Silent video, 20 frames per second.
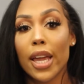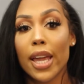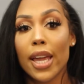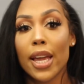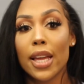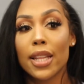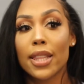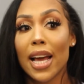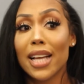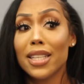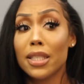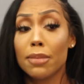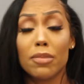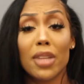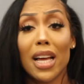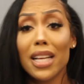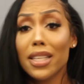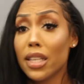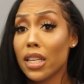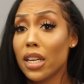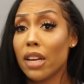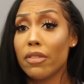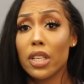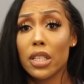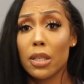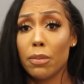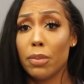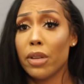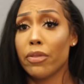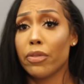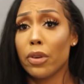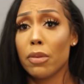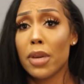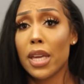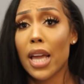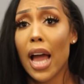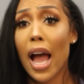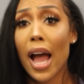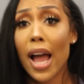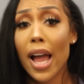And that's enough discipline for
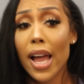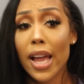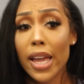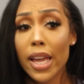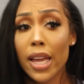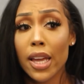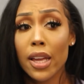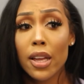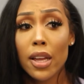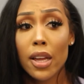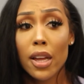me. I